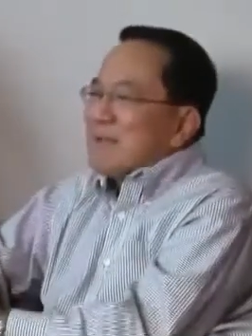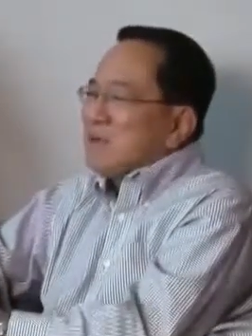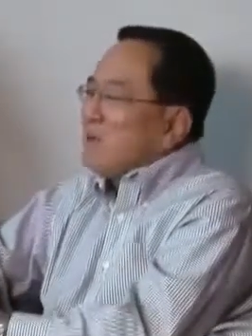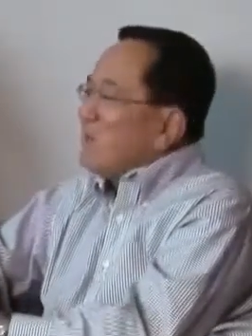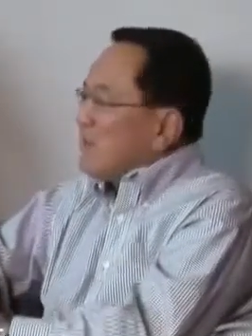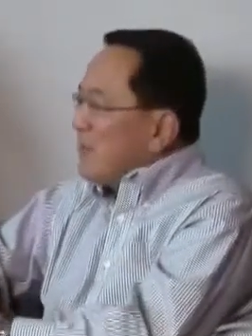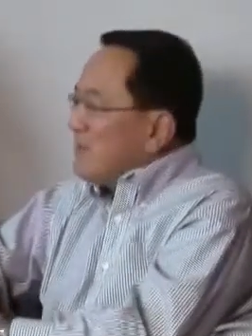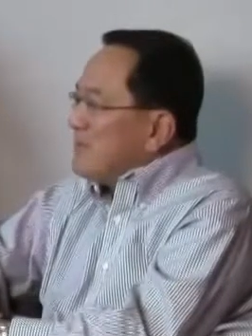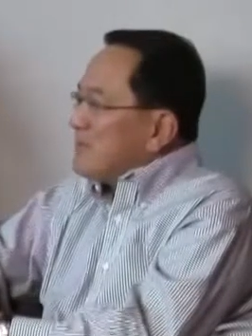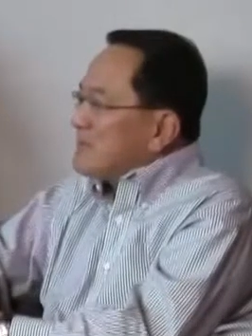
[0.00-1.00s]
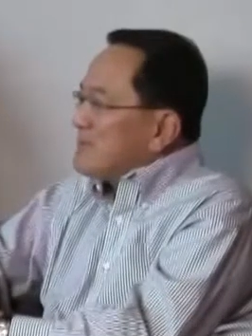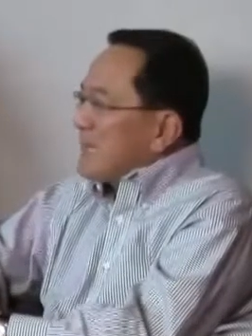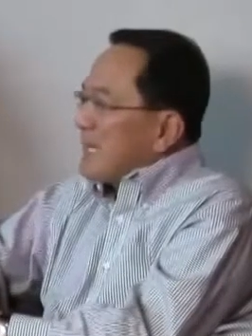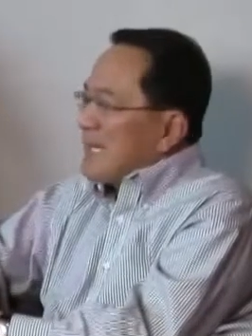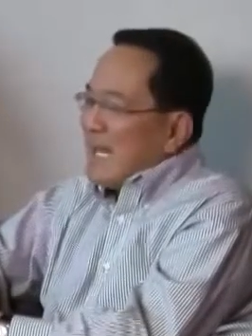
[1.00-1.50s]
So we wrote the business
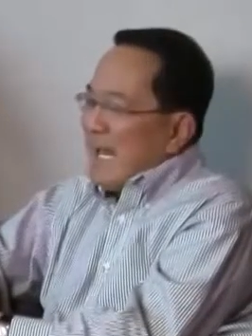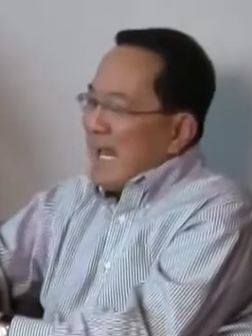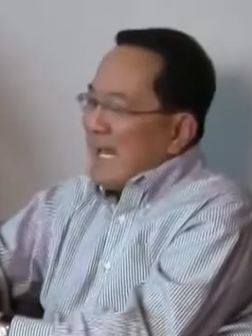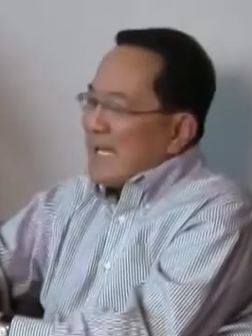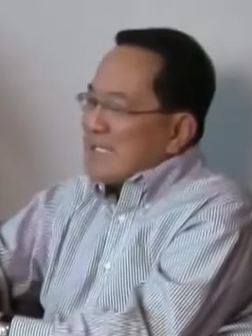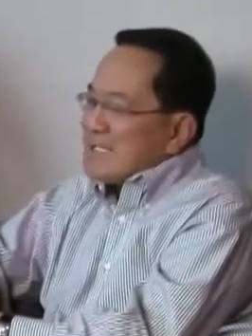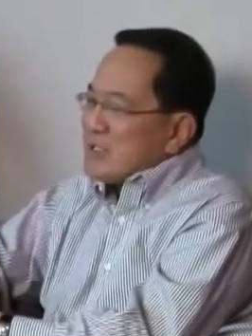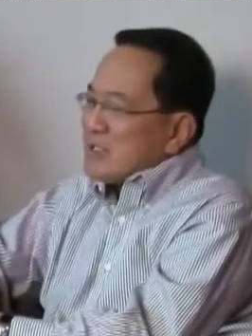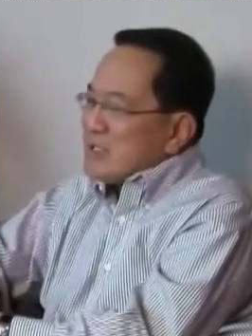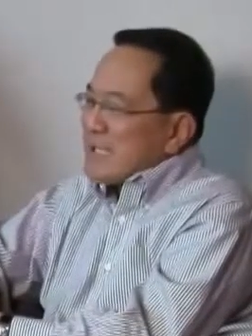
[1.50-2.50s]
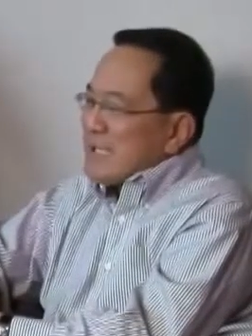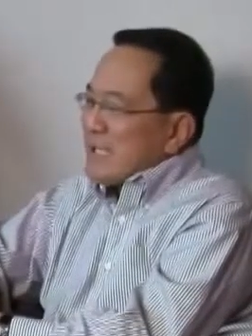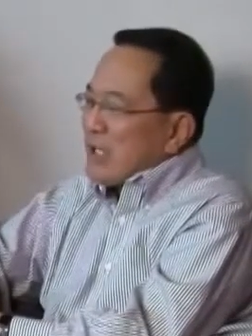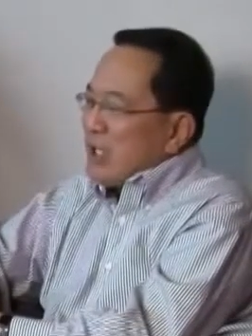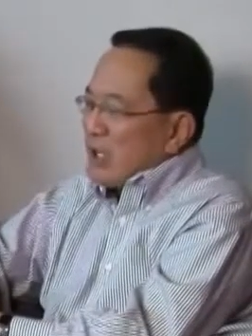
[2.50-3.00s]
plan and
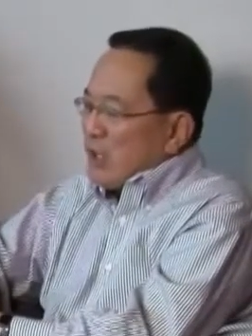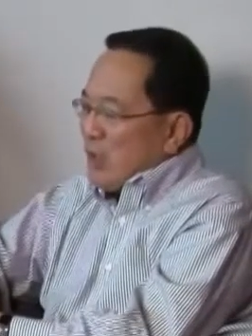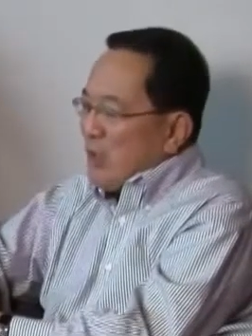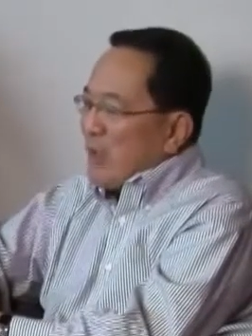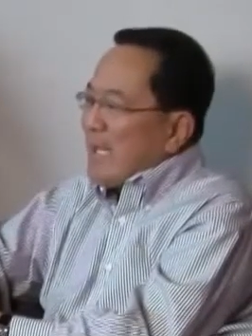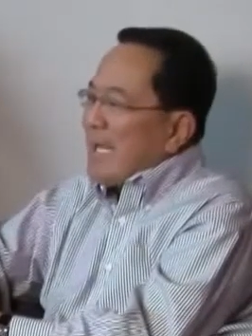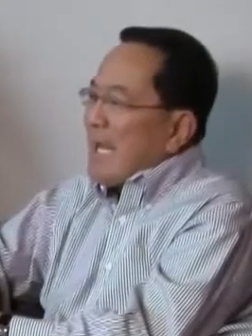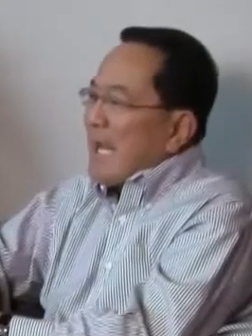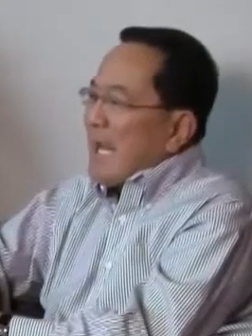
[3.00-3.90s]
essentially got it going